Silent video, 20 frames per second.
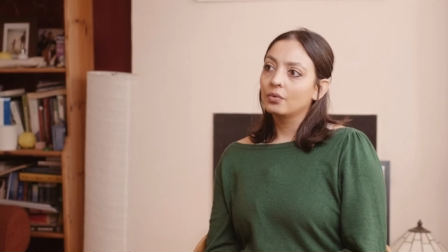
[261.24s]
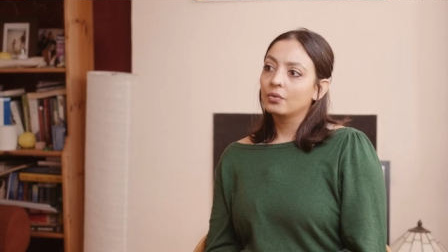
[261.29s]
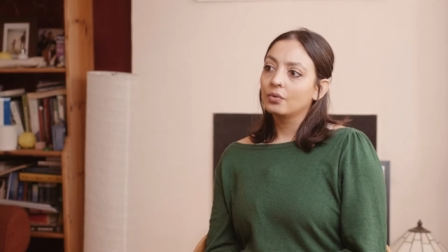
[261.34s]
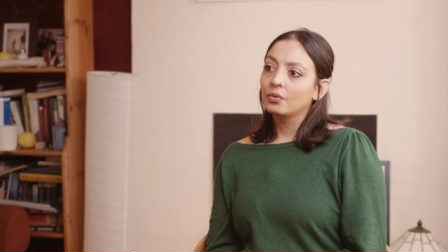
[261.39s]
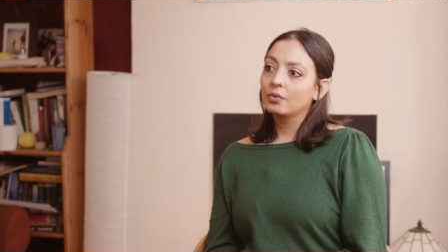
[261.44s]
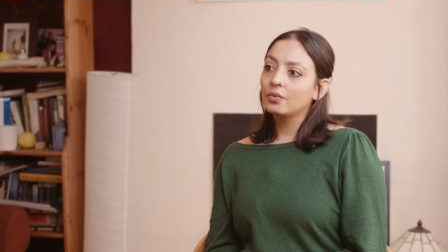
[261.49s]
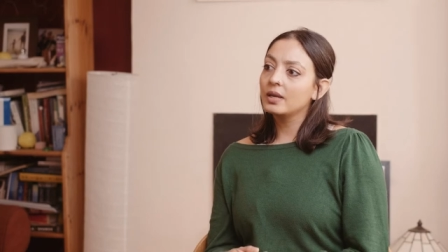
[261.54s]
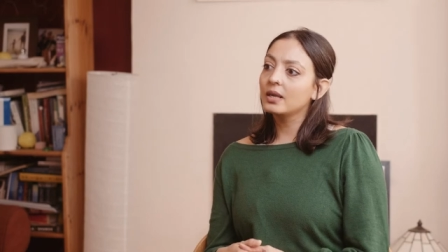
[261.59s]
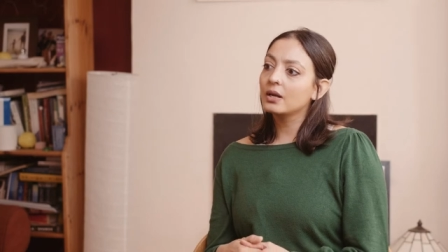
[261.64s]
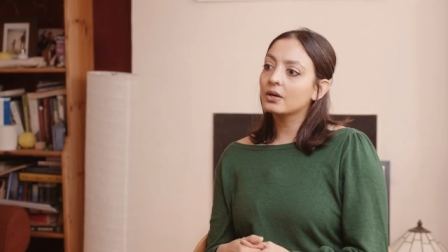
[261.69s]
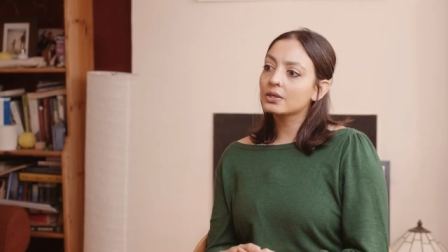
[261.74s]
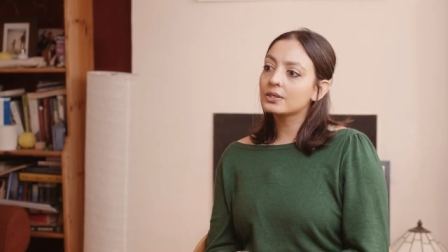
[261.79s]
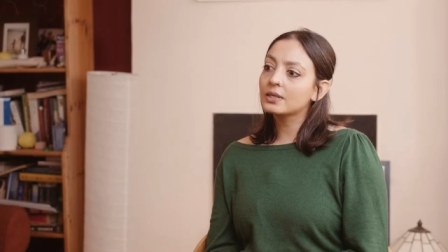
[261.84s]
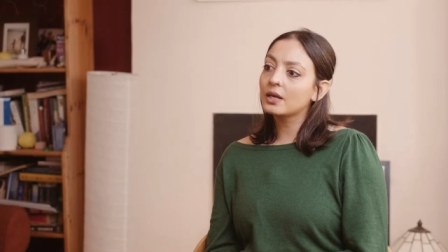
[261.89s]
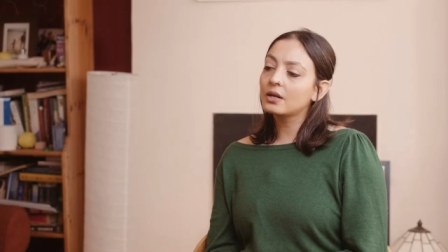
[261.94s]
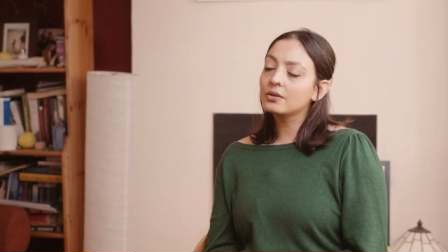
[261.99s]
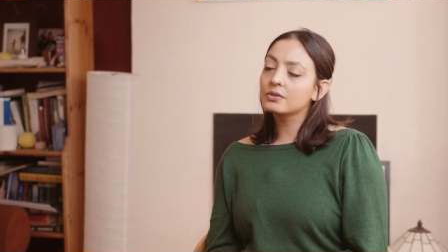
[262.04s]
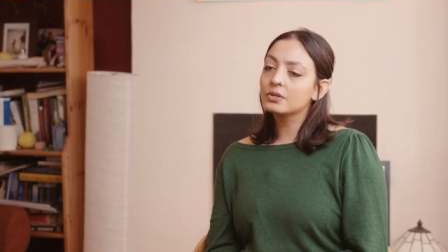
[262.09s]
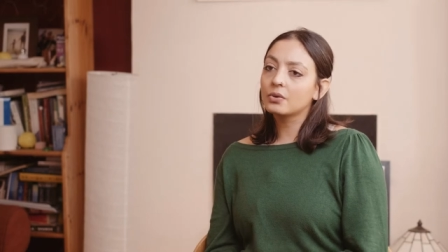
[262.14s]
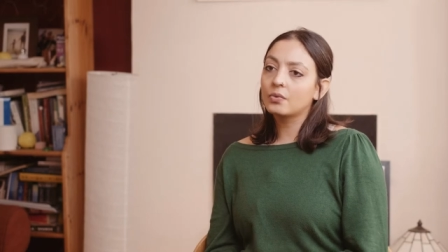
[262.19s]
we
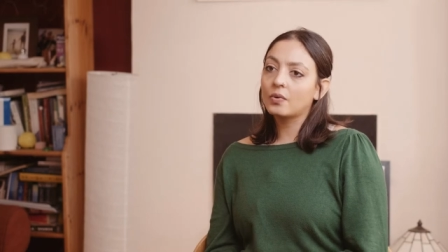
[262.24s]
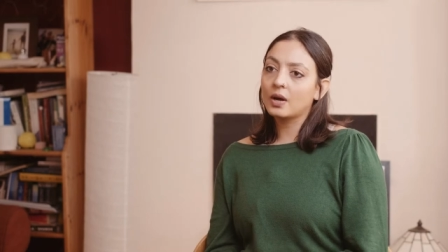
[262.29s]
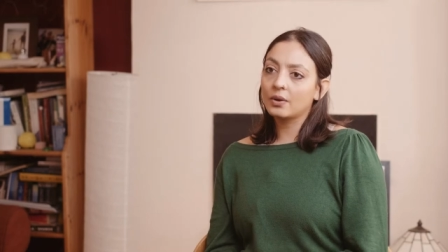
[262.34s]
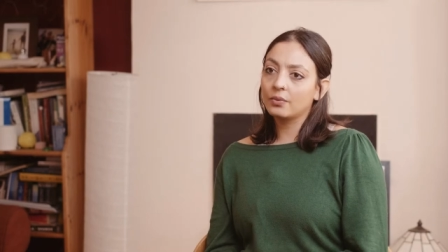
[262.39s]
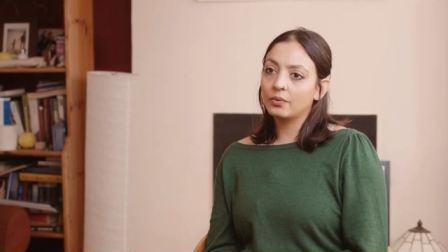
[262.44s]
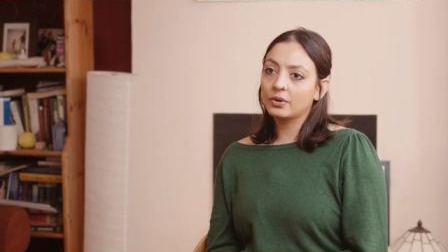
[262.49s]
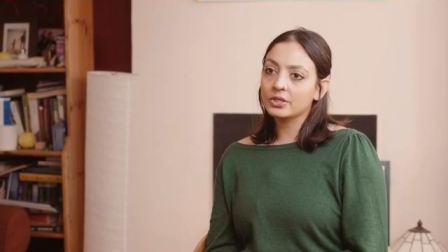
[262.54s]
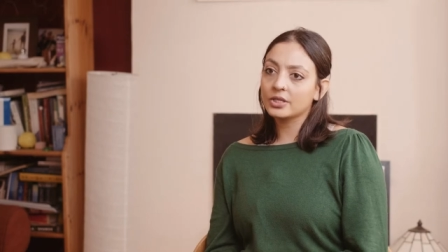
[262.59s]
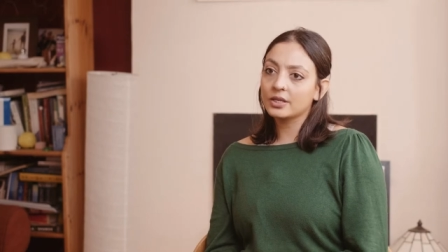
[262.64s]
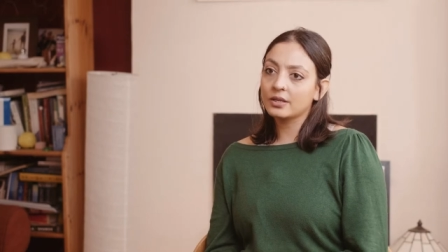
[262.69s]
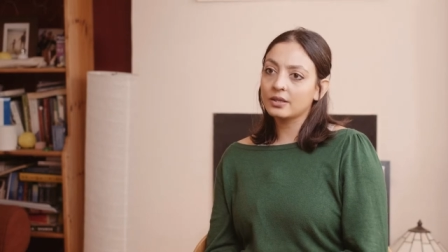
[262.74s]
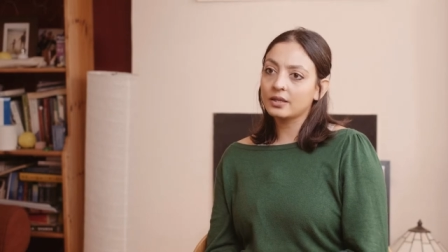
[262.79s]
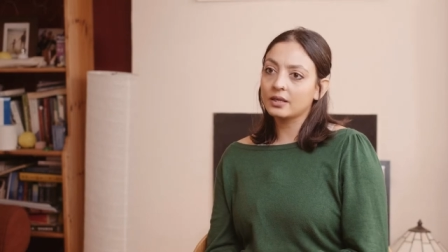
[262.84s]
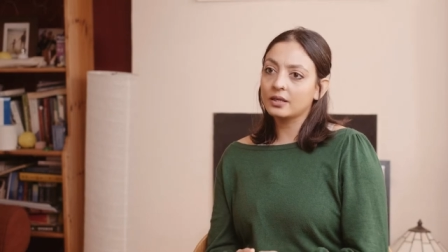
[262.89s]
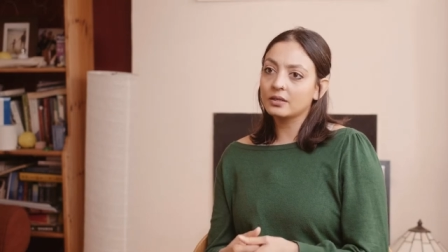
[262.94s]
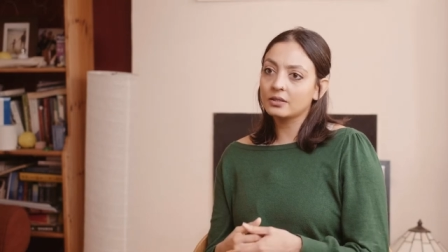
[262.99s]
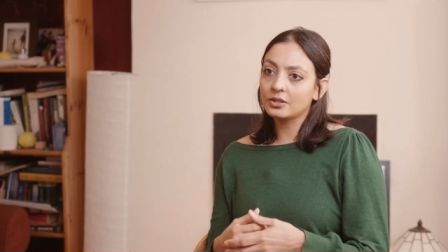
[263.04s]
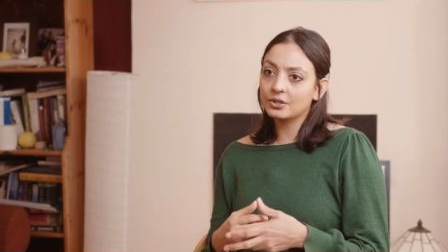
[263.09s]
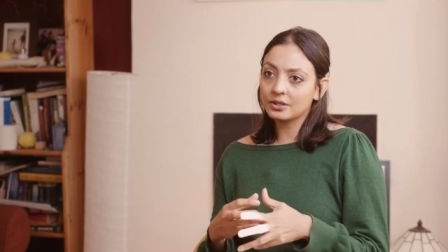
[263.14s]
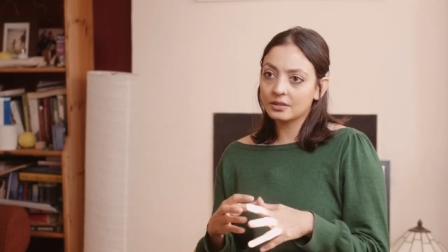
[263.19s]
ourselves are whitewashing
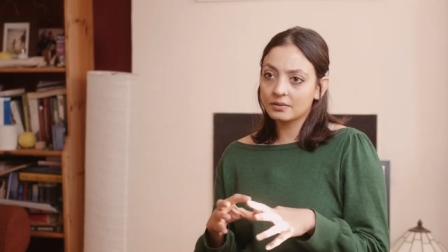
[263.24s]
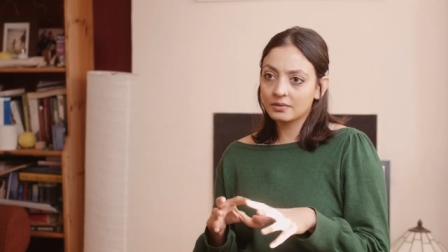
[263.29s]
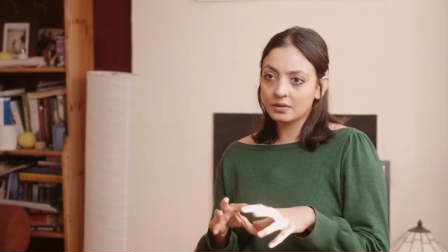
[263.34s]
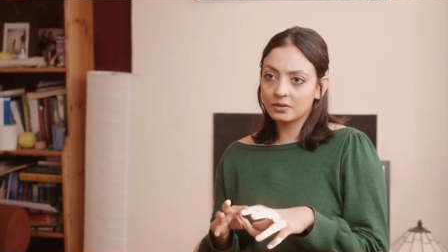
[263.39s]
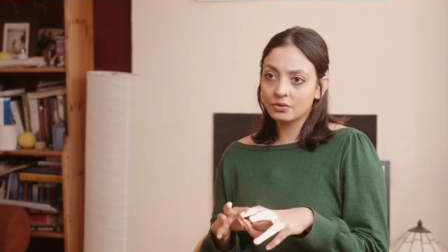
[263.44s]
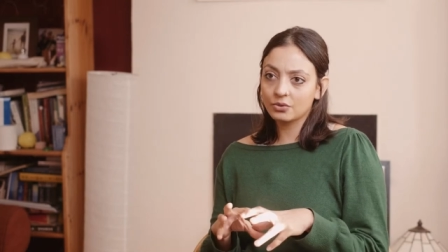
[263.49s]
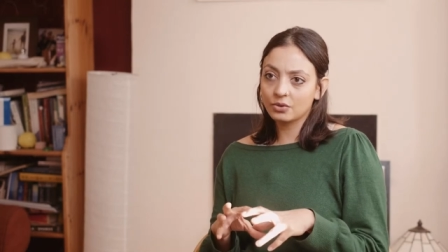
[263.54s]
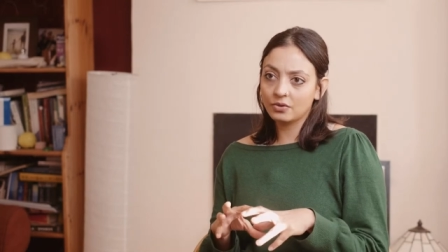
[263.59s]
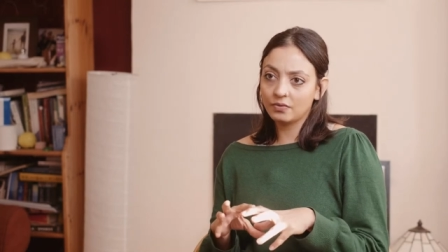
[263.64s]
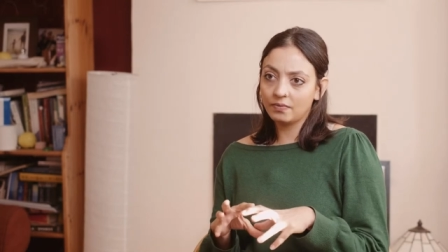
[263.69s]
things just sort